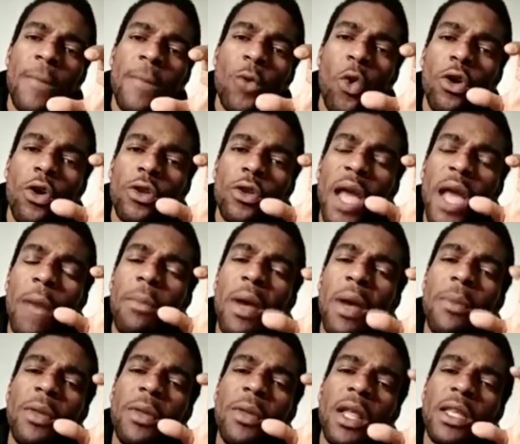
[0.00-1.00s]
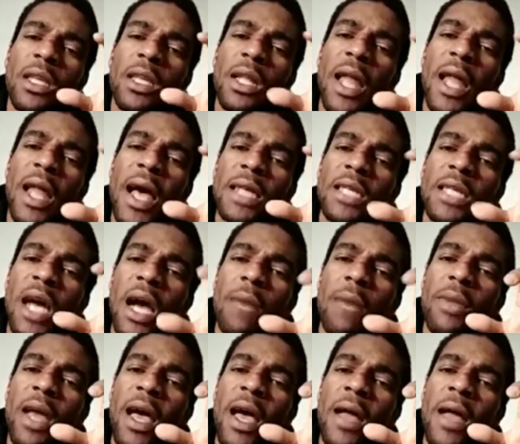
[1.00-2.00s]
Or that might be like the last
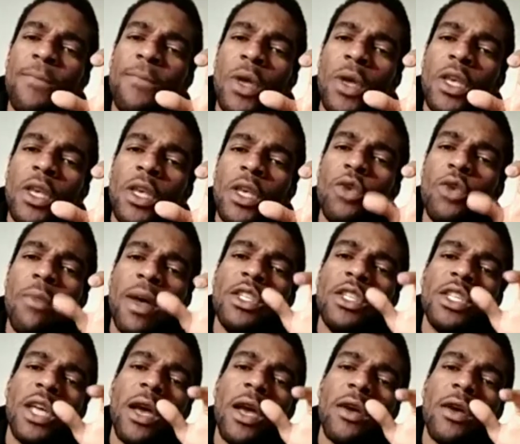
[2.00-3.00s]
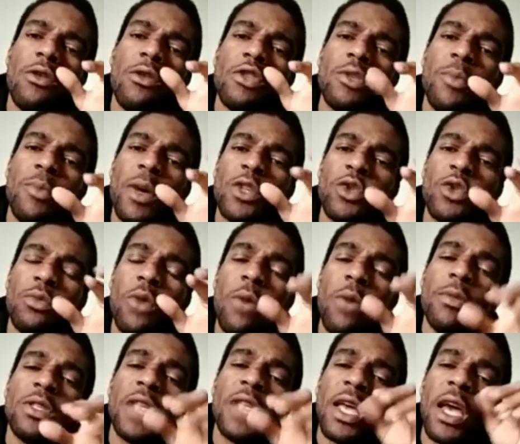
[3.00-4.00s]
time that you might share those special
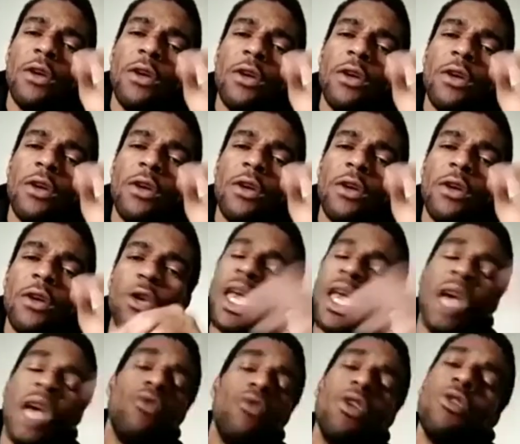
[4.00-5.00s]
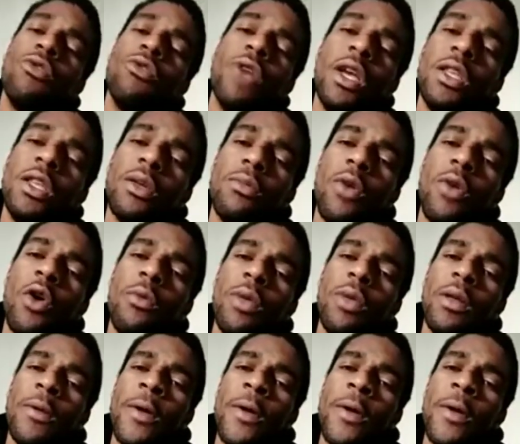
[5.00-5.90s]
moments, like how you're saying you can't recreate the moment.